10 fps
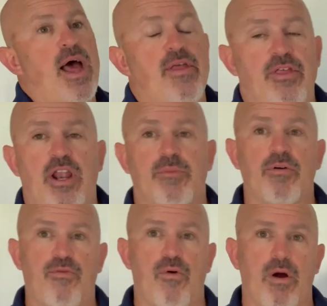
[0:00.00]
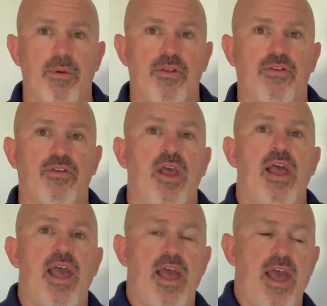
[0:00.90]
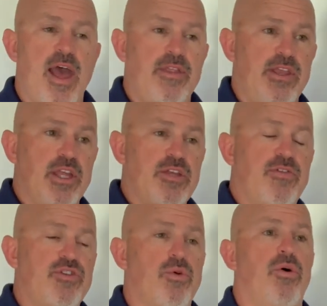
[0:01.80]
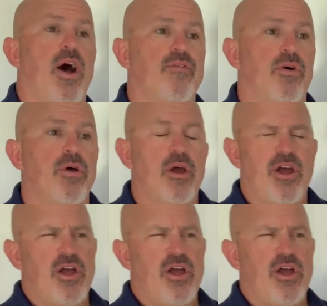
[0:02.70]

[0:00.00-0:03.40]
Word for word: athletic performance at the individual level,